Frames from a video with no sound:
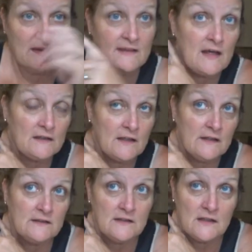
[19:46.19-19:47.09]
that
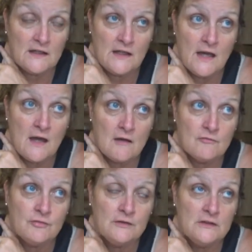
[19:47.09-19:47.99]
light that I
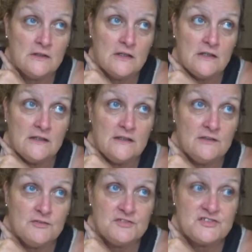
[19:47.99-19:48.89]
have it
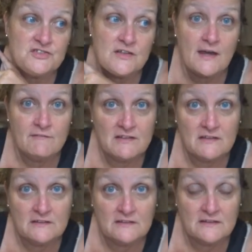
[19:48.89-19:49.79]
used to have
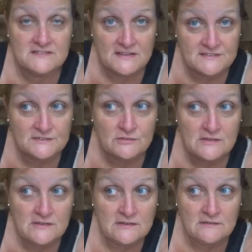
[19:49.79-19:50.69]
a, a sensor
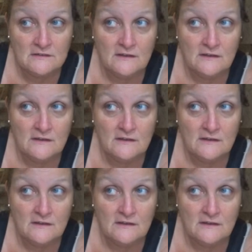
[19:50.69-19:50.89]
in it,